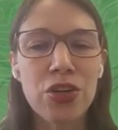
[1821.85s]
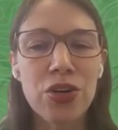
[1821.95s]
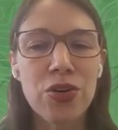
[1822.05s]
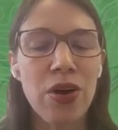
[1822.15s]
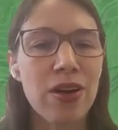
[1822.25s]

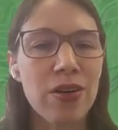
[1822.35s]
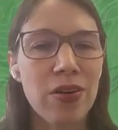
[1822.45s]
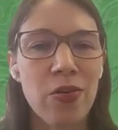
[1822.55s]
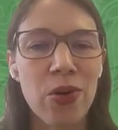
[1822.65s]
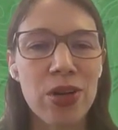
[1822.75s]
So
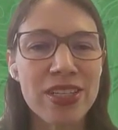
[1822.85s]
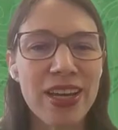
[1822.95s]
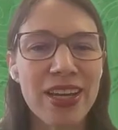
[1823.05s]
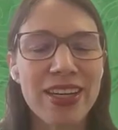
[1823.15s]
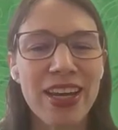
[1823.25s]
once
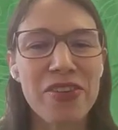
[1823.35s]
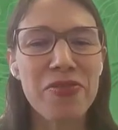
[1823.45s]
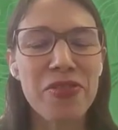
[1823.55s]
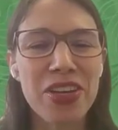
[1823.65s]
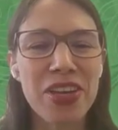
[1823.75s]
again, kind
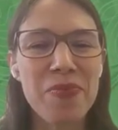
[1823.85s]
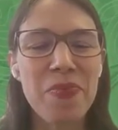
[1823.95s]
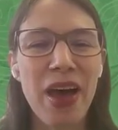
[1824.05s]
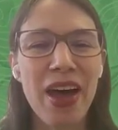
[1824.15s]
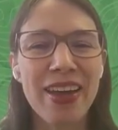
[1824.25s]
of
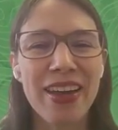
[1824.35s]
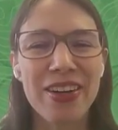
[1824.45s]
looking back